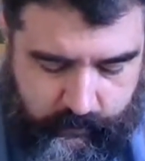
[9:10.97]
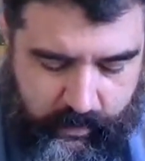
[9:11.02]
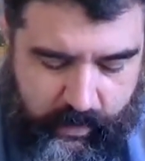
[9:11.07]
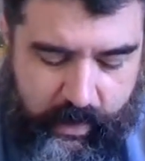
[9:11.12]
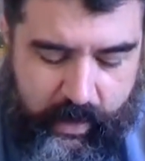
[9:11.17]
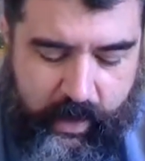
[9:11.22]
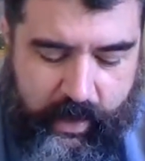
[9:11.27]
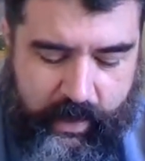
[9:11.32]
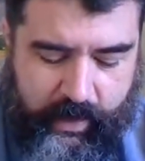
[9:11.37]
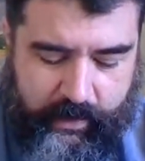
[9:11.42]

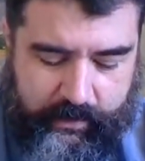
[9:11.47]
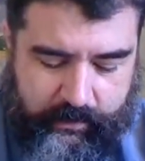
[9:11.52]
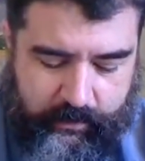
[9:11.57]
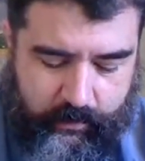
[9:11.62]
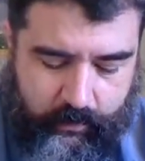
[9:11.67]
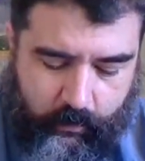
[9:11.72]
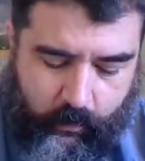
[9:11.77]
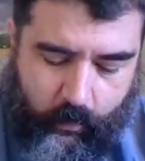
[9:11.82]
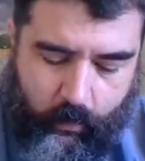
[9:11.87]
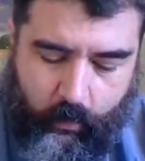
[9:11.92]
And
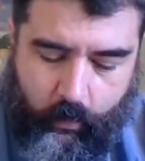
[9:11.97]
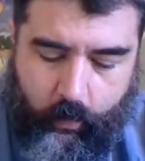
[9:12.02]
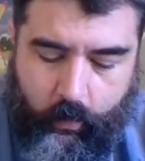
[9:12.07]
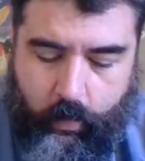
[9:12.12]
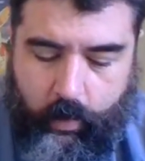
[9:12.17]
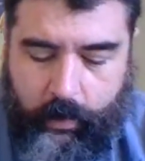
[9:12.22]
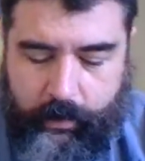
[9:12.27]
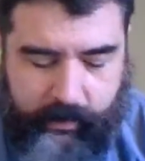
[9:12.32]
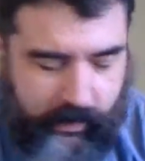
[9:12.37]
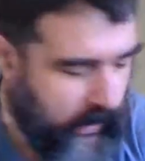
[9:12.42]

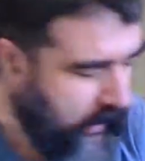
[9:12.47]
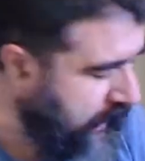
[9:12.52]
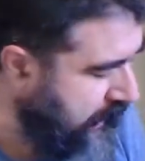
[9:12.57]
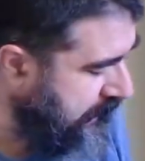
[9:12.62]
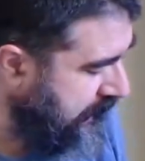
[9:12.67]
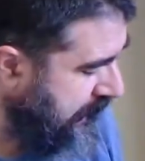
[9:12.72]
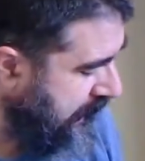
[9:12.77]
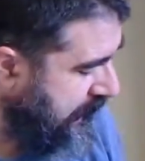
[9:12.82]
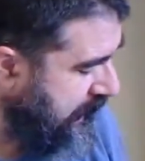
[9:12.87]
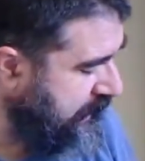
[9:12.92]
what
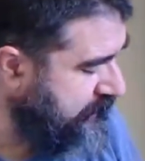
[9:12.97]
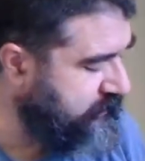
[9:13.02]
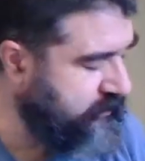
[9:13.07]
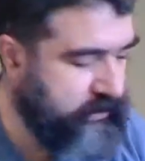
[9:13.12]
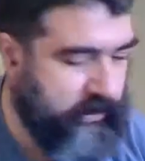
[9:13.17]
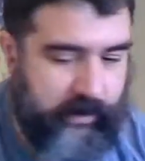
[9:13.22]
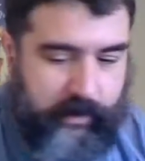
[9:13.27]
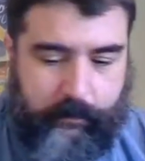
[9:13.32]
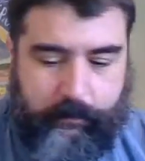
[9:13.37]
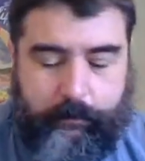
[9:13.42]
I
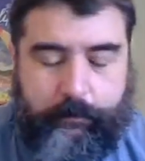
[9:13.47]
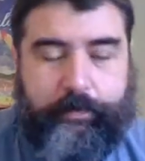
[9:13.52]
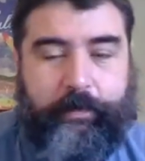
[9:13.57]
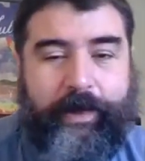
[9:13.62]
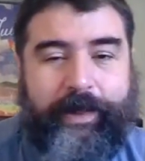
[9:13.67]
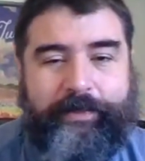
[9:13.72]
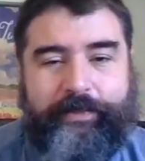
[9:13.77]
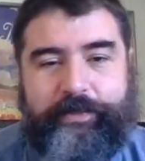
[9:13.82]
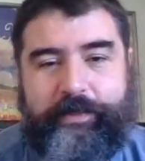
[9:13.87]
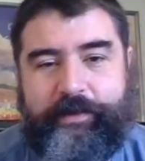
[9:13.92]
actually
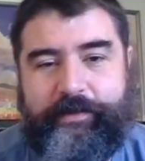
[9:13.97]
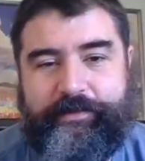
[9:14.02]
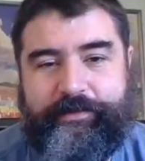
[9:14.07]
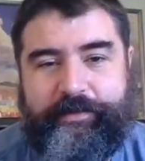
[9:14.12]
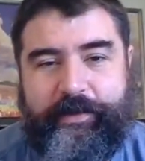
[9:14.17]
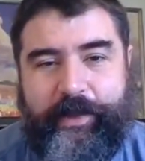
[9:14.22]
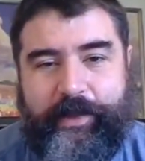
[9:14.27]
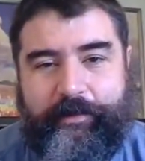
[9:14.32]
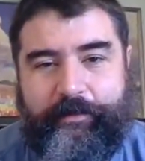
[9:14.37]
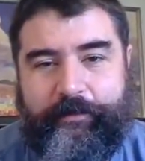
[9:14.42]
bought this
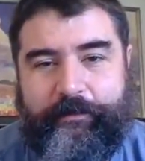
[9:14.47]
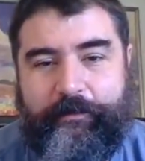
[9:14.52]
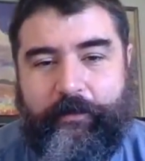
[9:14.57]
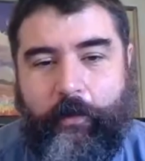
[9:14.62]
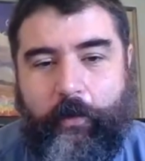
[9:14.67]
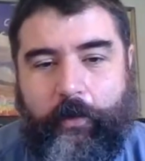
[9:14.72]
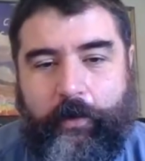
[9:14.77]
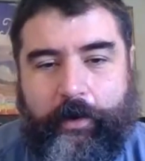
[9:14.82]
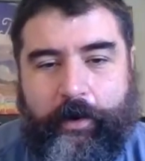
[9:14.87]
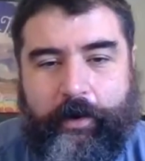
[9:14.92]
set
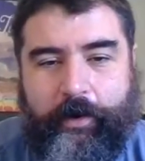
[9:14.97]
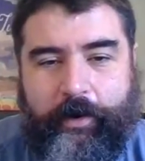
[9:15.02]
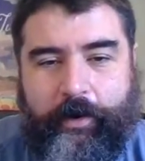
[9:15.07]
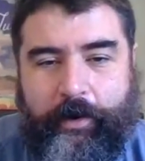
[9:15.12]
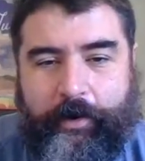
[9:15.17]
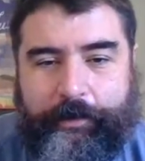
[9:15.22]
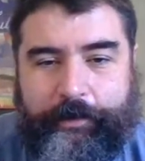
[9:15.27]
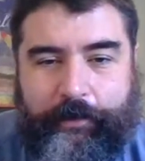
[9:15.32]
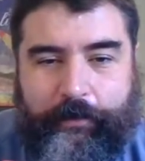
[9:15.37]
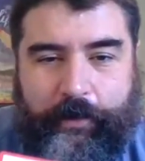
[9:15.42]
for,
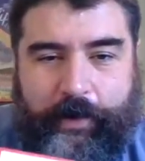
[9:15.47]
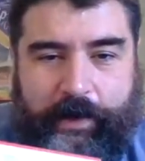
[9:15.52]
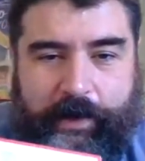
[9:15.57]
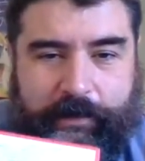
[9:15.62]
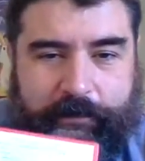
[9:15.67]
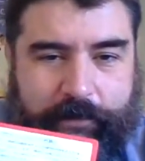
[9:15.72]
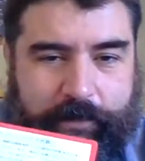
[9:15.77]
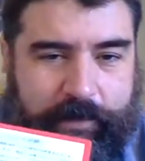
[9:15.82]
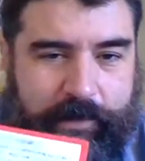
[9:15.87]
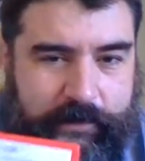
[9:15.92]
are you ready
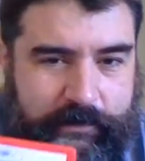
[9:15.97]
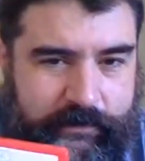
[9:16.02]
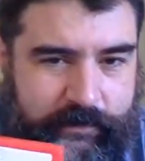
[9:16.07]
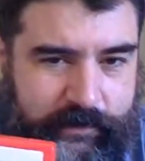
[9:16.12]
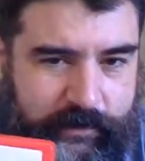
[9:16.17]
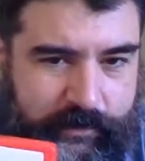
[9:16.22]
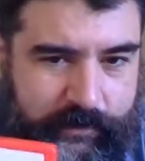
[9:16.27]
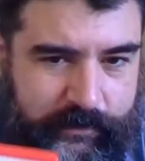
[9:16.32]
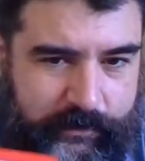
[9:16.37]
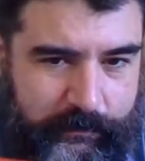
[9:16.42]
for this?
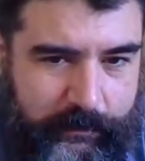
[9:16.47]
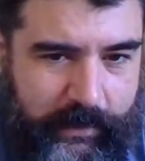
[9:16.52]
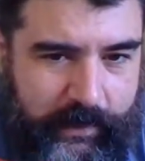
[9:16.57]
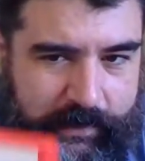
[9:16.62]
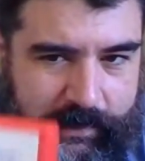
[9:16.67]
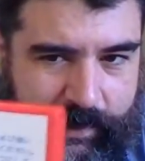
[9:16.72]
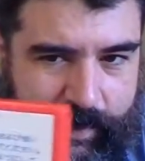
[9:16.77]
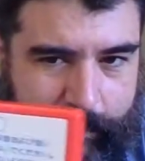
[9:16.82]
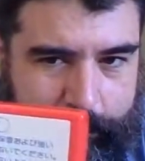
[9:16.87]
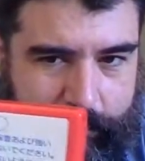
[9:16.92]
It's by
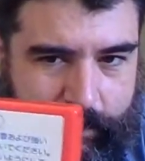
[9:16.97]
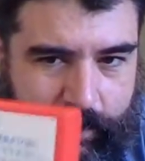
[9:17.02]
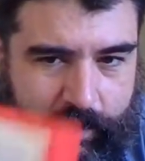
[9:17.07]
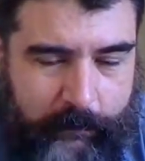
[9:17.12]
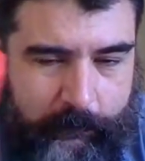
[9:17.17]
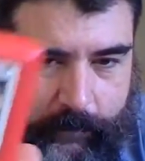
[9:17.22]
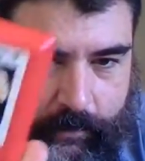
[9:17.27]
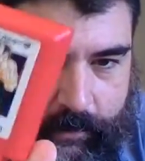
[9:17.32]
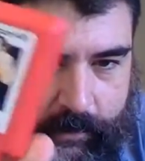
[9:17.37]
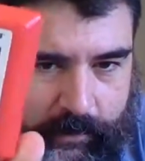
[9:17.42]

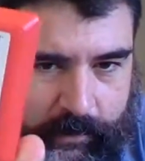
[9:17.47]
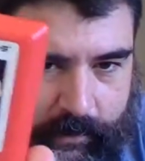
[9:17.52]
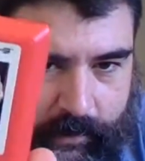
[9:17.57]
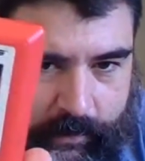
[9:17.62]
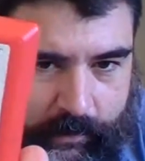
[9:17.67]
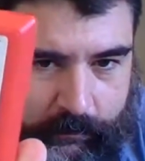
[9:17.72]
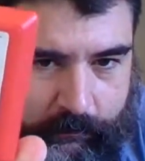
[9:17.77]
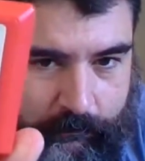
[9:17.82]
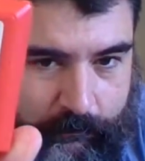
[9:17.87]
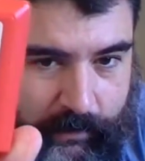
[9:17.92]
Capcom,
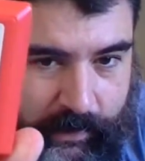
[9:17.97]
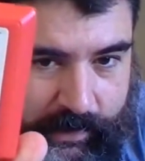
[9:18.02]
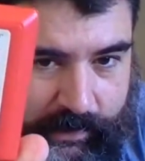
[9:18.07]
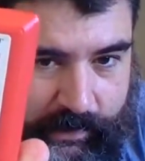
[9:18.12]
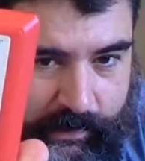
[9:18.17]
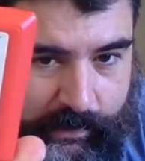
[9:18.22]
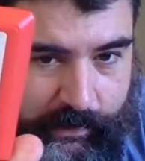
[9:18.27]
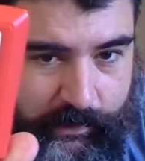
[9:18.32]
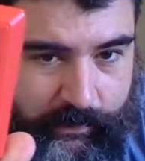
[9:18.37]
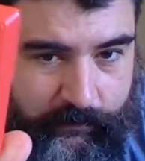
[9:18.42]

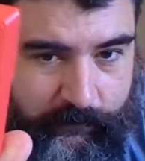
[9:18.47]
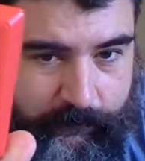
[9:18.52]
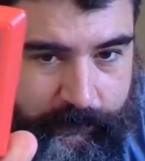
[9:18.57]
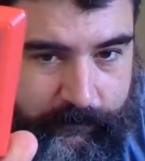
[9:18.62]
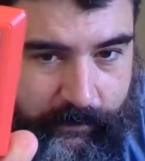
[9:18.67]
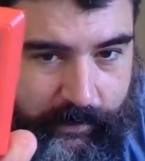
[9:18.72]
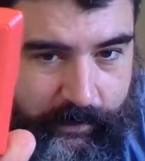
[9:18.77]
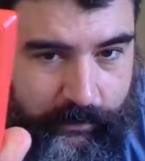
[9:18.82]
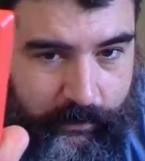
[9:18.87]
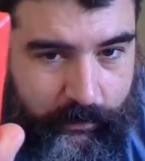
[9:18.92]
Mighty
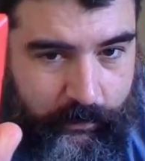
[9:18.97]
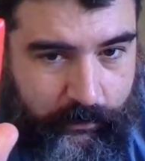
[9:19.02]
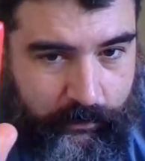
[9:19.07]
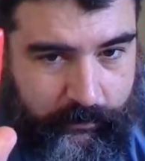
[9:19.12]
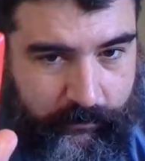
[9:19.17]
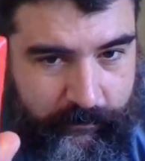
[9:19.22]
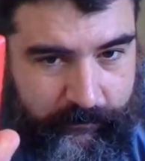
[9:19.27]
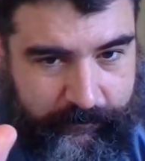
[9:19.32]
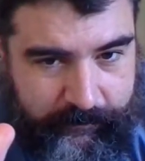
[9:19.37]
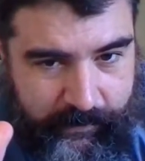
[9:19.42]
Final
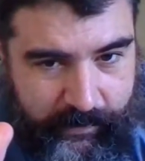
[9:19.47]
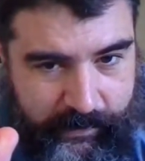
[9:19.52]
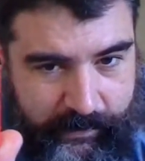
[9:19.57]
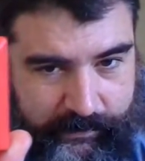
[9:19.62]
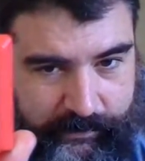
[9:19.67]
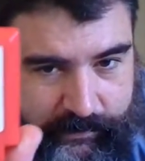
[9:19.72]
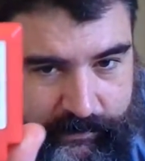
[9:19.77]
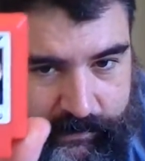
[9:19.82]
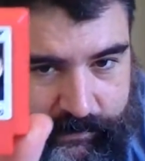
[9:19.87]
Fight.